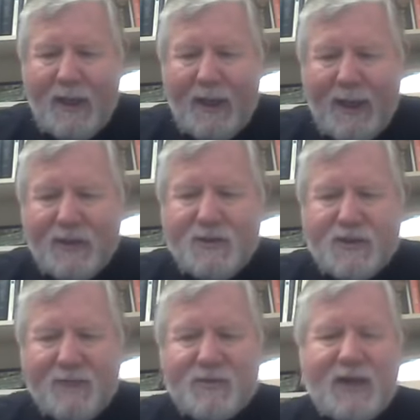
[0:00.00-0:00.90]
And
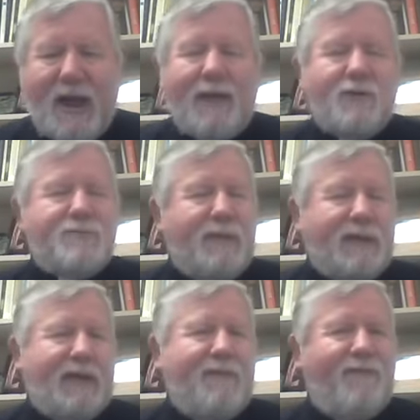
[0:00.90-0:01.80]
some scholars
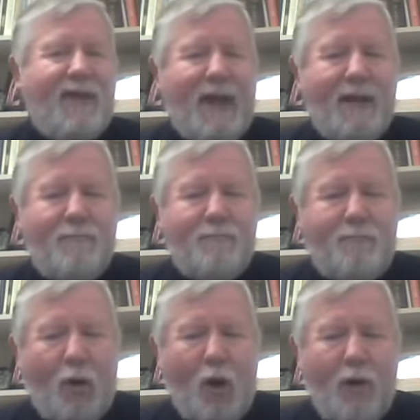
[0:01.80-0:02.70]
believe that
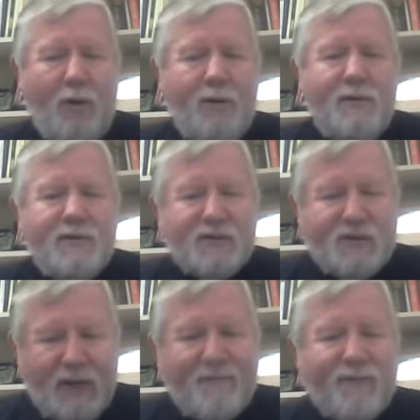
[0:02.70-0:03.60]
Paul
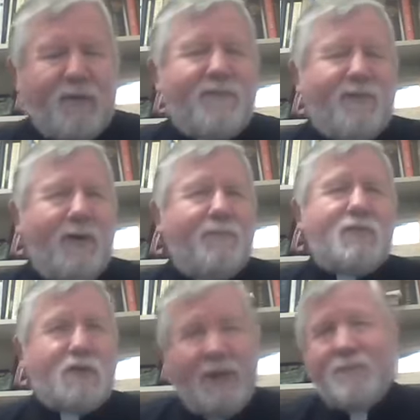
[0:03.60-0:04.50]
suffered from
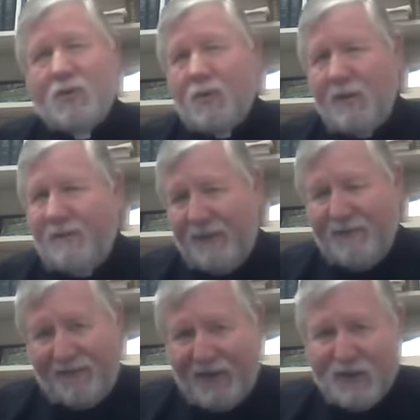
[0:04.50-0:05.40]
some sort of an
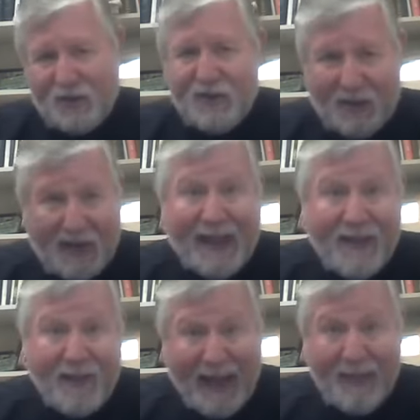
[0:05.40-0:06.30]
affliction
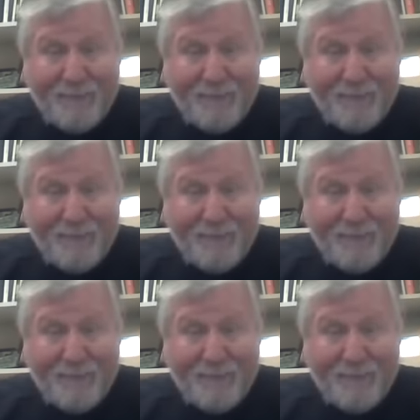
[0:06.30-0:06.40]
like that.